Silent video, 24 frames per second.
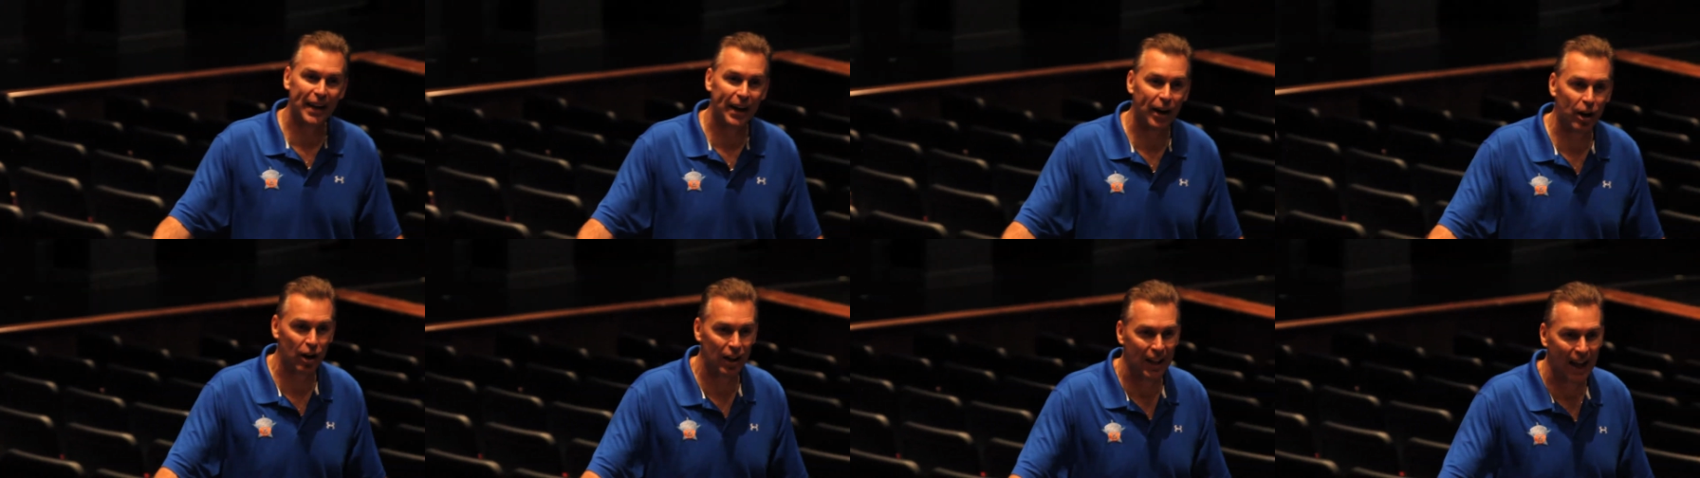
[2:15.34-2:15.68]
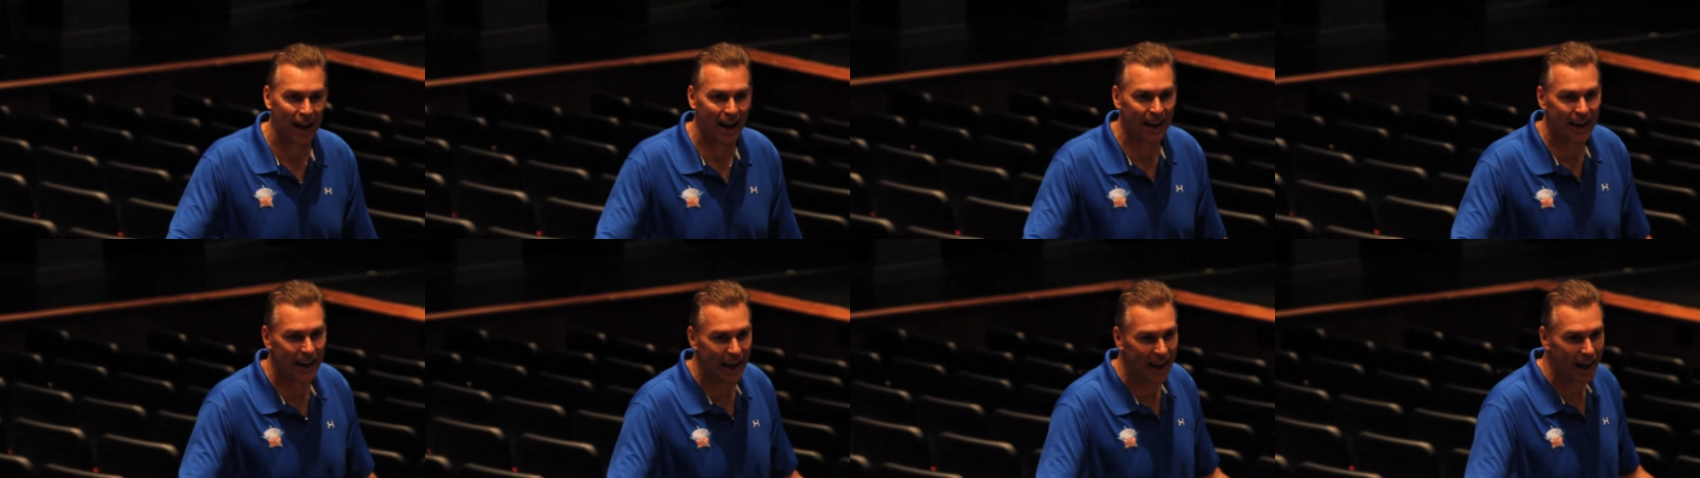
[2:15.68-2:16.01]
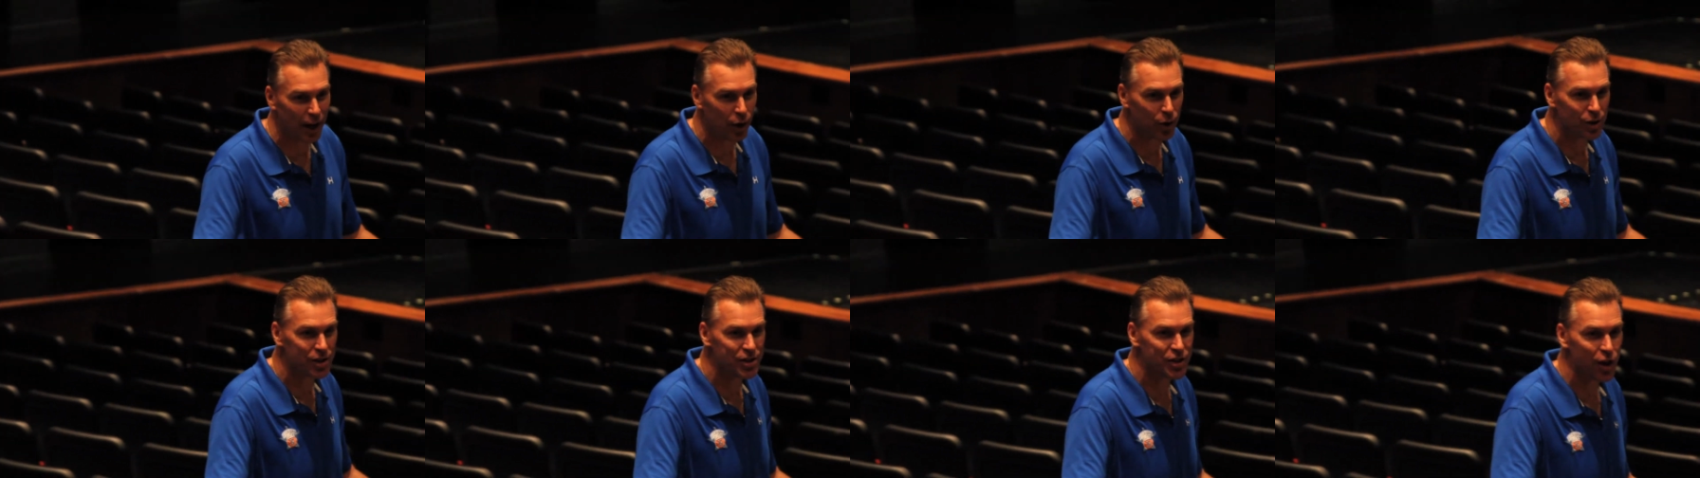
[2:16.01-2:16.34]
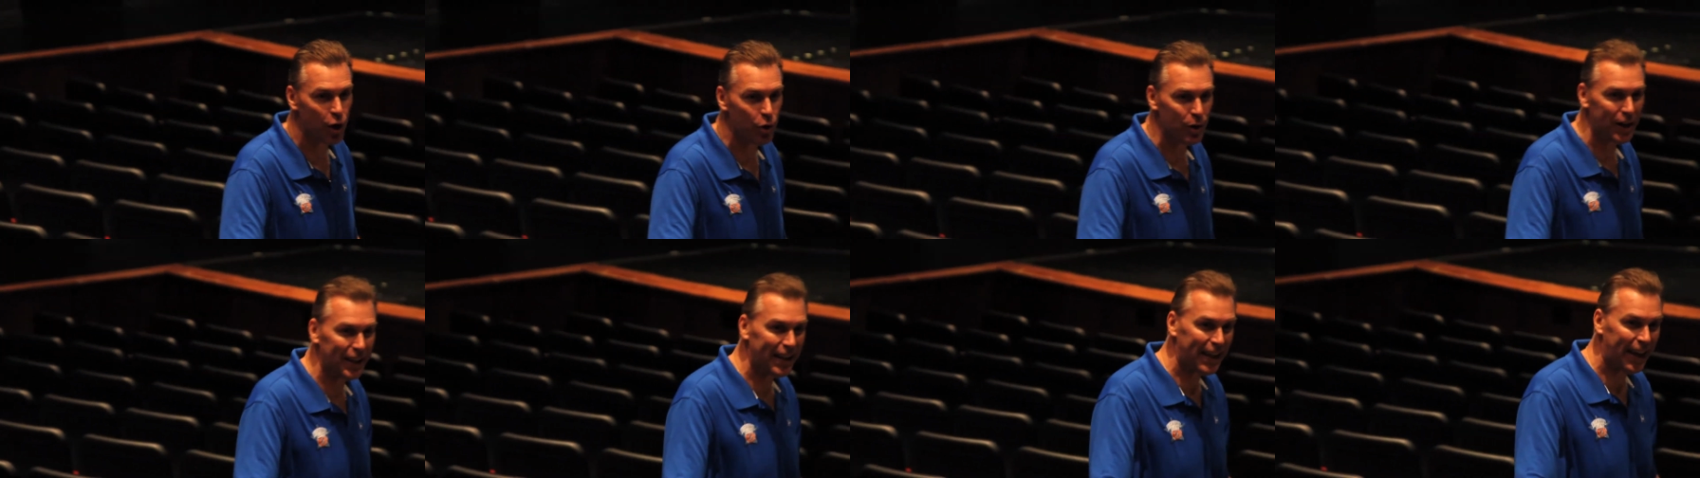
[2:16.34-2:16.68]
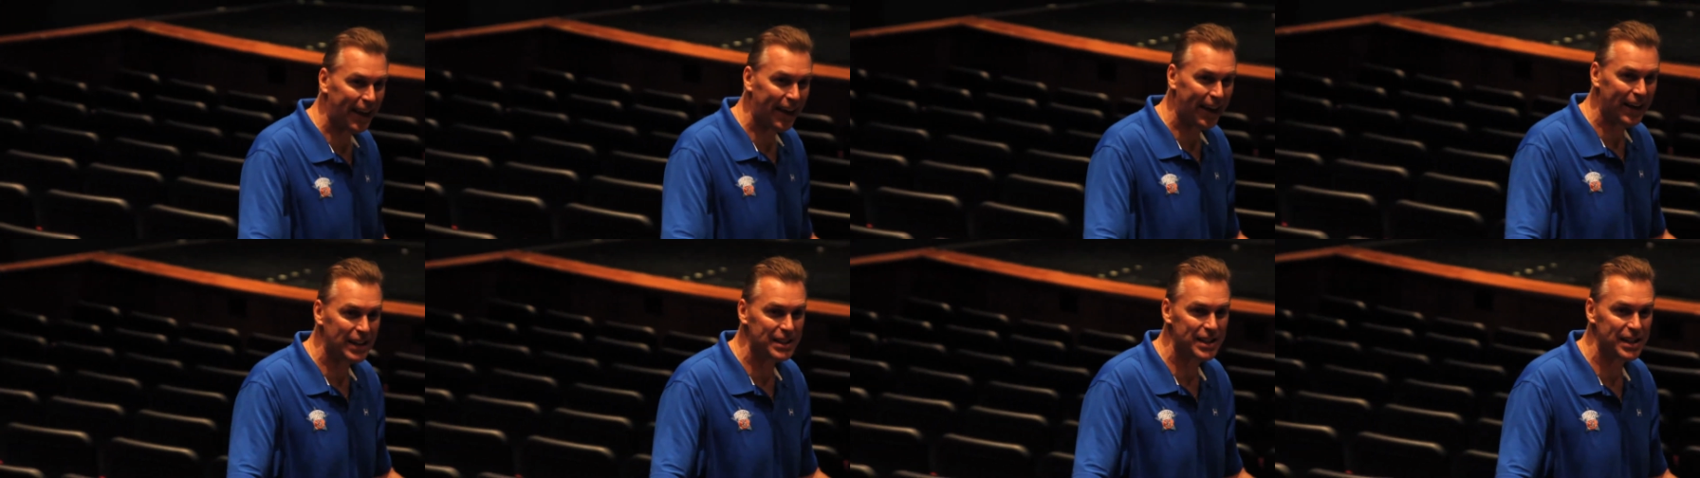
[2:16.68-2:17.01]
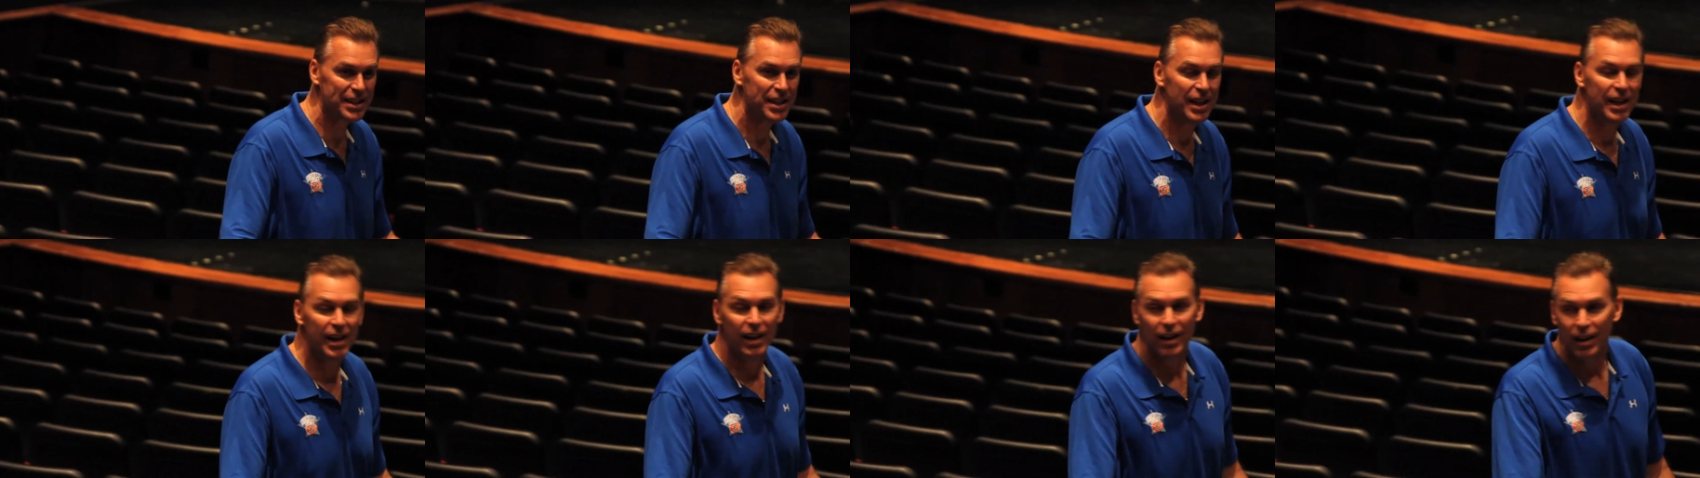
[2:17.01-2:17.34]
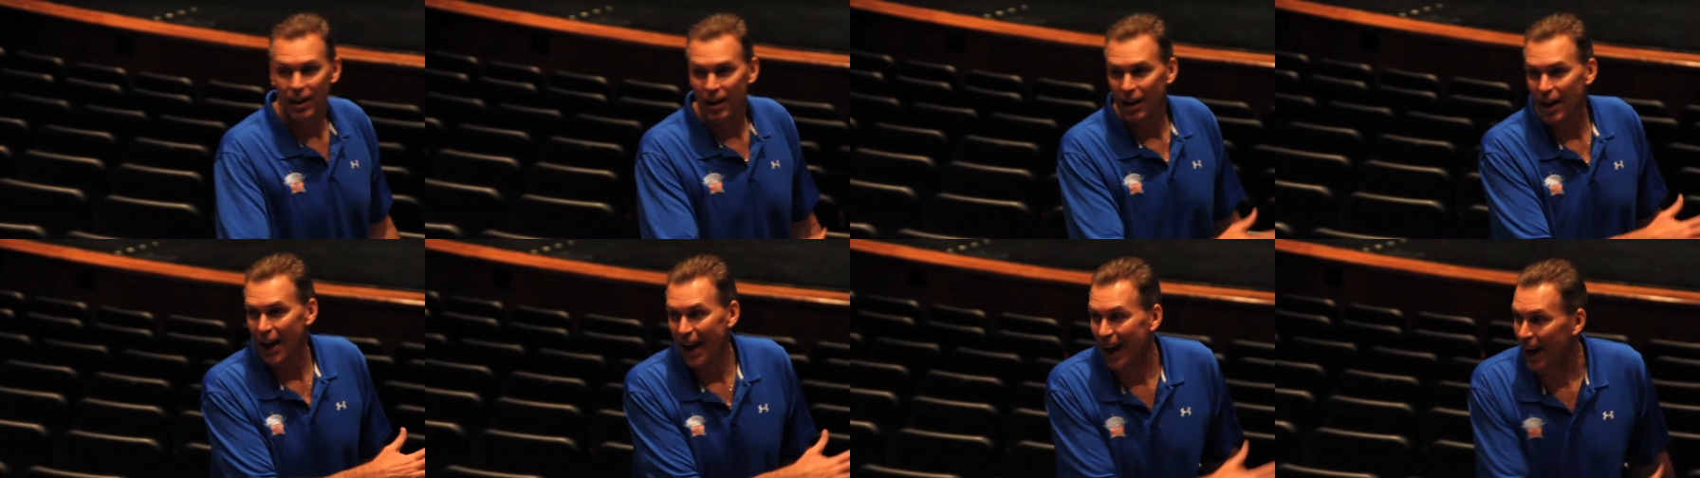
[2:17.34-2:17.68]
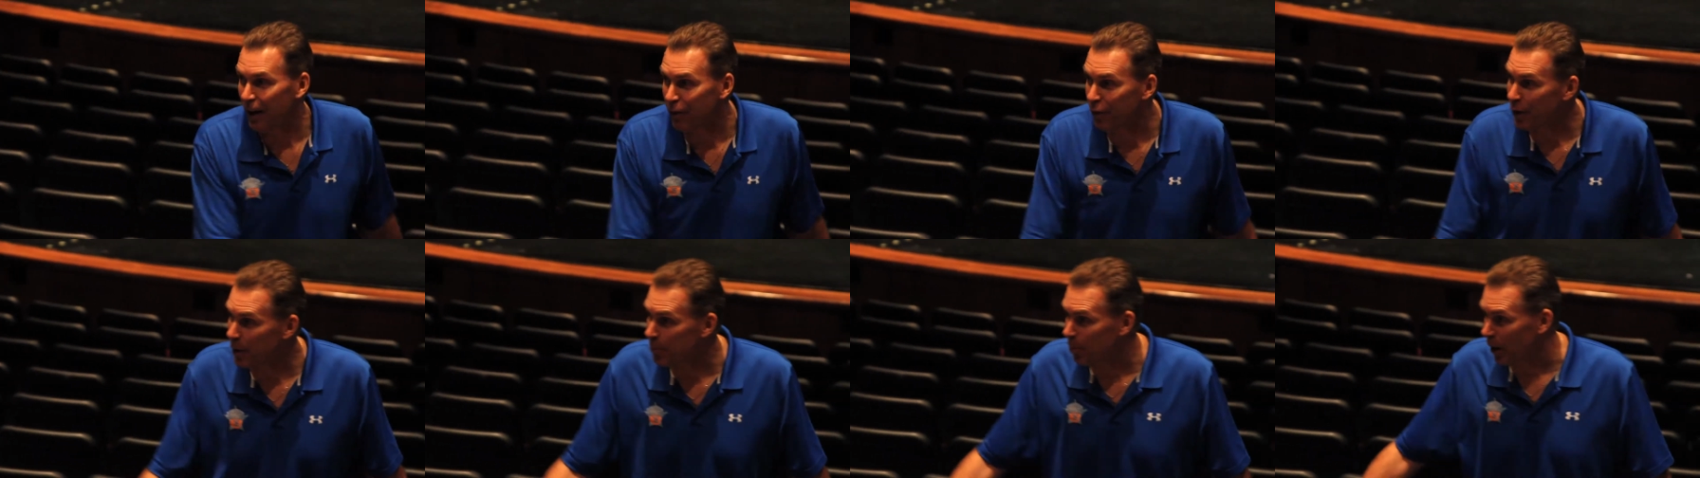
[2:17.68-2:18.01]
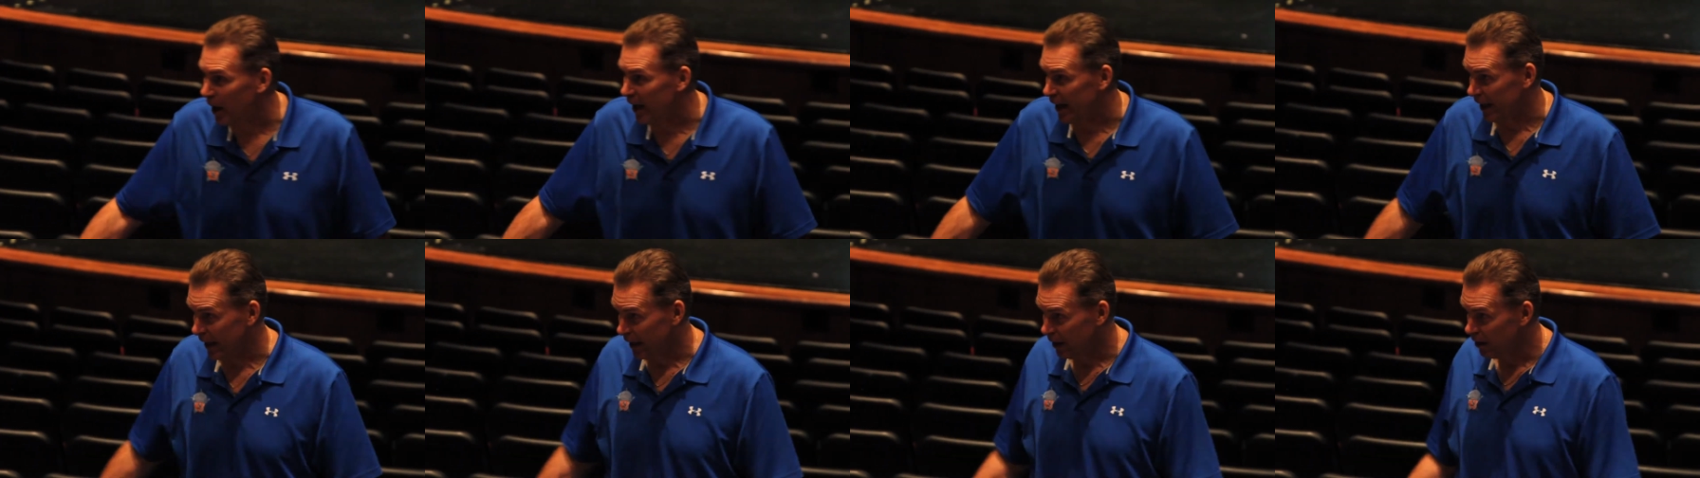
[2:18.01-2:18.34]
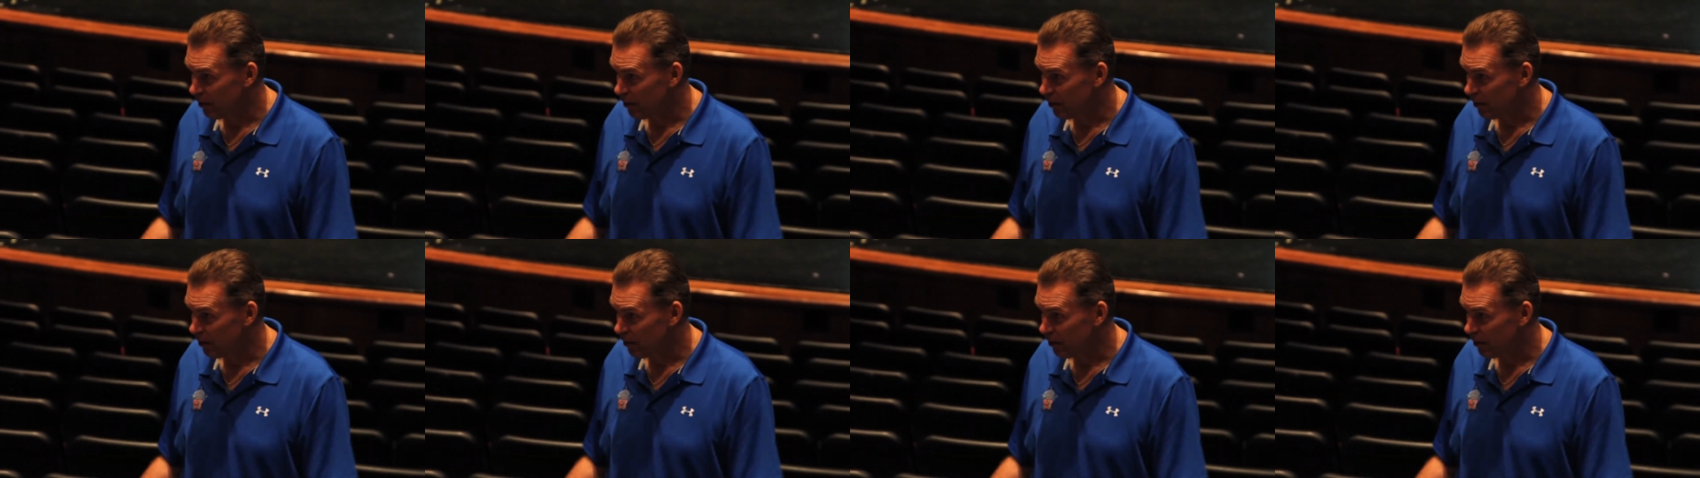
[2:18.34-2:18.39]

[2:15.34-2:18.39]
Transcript: Carolina, Arizona, Kansas, everybody.